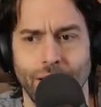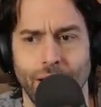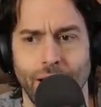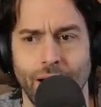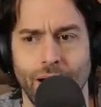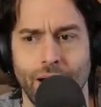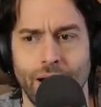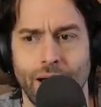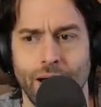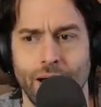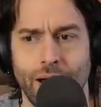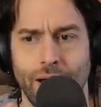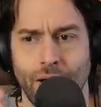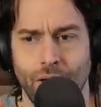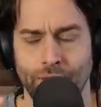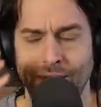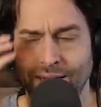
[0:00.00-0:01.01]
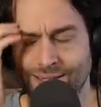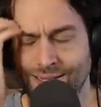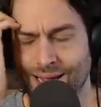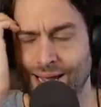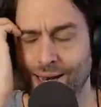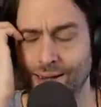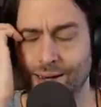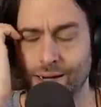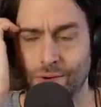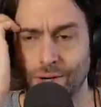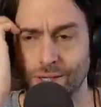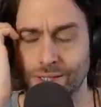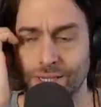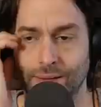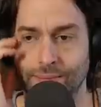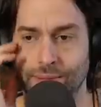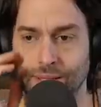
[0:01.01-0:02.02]
I'm not 10, not quite
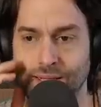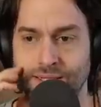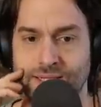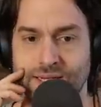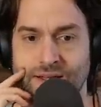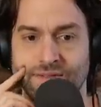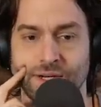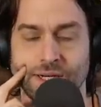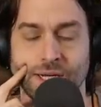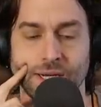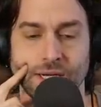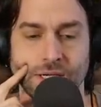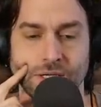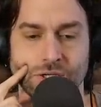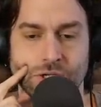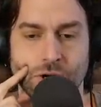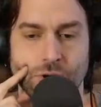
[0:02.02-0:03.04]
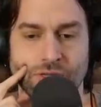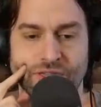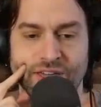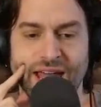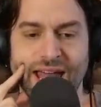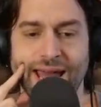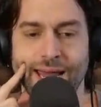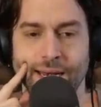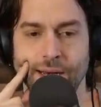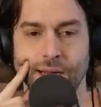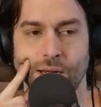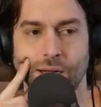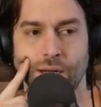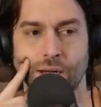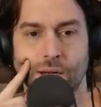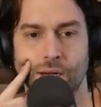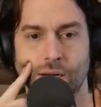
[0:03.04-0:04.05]
10, but like 7. So then
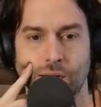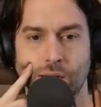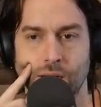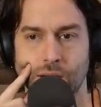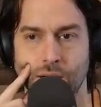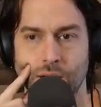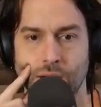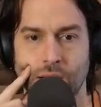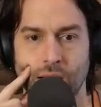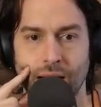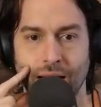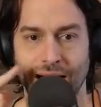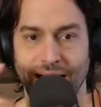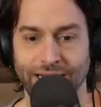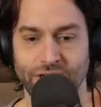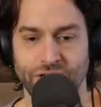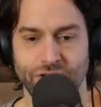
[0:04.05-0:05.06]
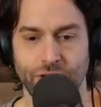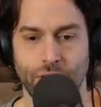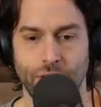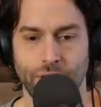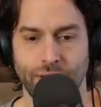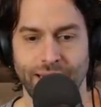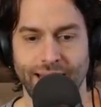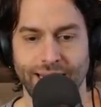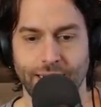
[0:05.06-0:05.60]
I start